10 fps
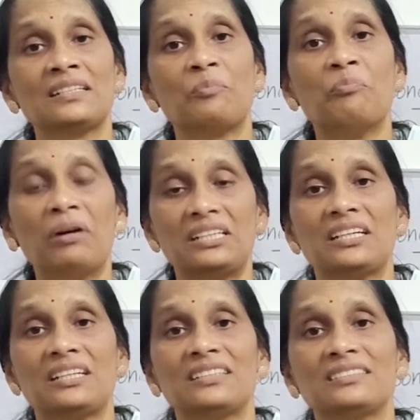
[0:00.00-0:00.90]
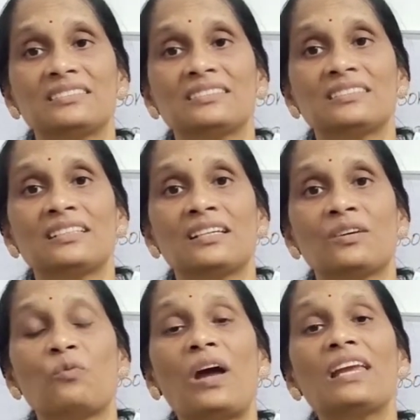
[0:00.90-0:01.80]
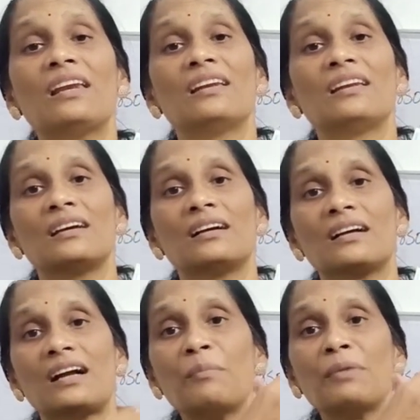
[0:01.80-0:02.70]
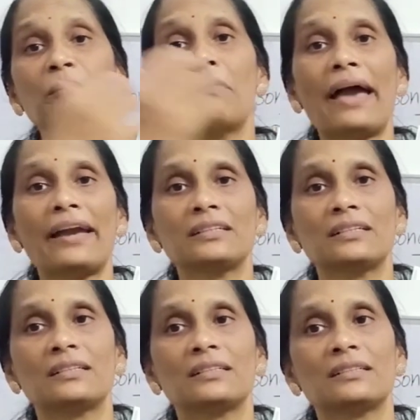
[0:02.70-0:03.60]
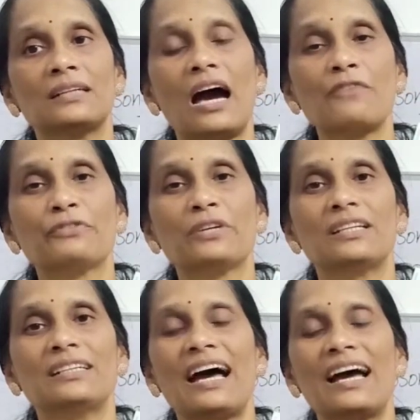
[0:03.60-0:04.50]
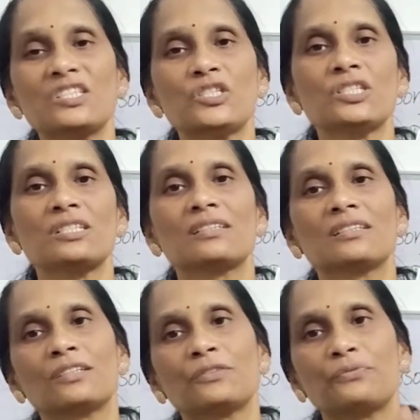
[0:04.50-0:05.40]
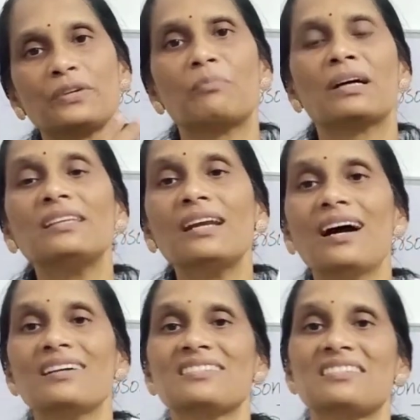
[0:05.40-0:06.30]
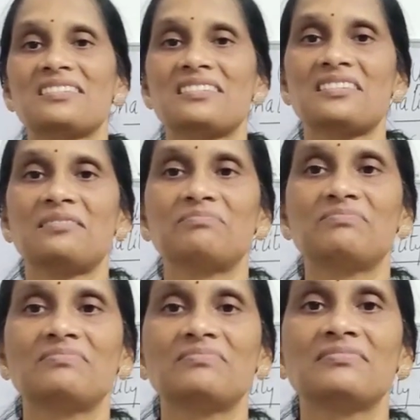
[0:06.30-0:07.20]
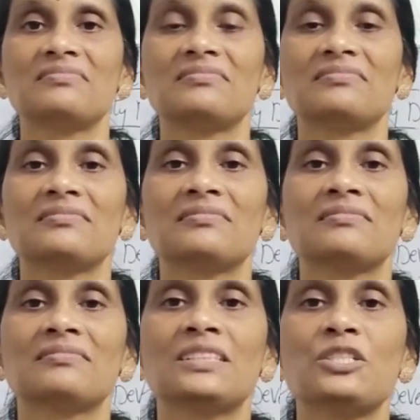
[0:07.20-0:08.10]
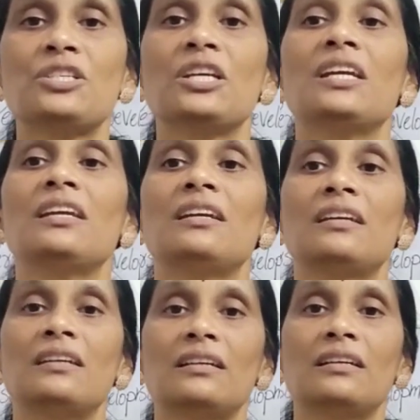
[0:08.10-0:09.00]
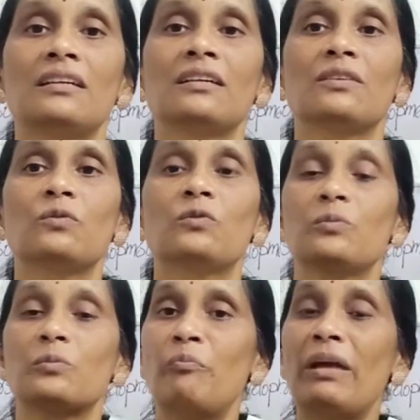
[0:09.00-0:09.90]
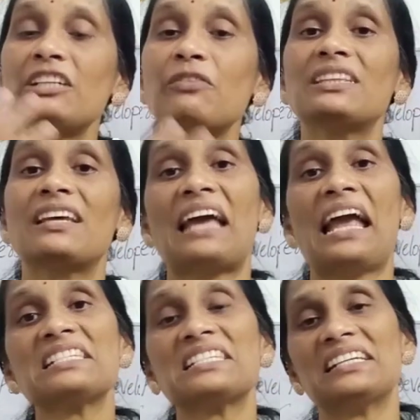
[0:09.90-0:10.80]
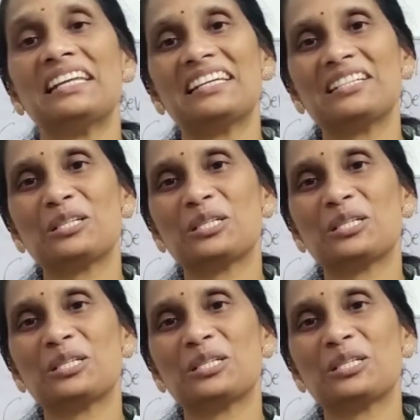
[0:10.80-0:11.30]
But while coming back after the dance from Madras, she met with an accident,